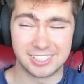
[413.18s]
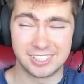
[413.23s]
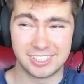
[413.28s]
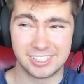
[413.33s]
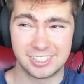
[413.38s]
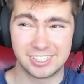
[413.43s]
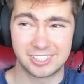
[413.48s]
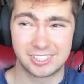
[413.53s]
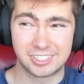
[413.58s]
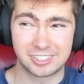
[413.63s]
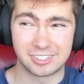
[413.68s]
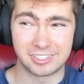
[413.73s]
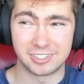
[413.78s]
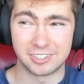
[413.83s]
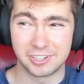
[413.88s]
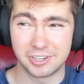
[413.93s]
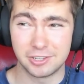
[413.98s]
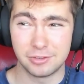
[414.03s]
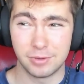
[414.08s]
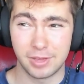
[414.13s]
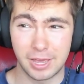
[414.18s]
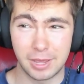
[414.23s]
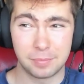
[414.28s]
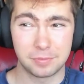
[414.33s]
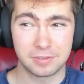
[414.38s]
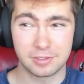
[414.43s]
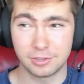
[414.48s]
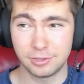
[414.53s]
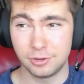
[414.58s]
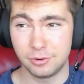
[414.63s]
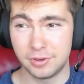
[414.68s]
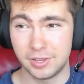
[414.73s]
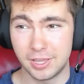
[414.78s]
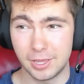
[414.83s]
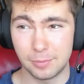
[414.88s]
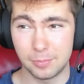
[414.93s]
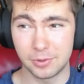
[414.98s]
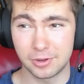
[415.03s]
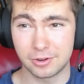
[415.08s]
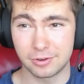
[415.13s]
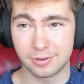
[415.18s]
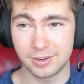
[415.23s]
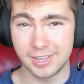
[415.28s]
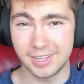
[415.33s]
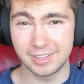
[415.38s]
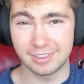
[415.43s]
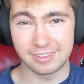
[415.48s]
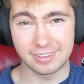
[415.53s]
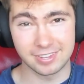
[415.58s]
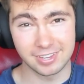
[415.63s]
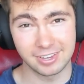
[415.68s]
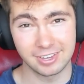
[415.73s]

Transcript: Sean, you absolute hypocrite!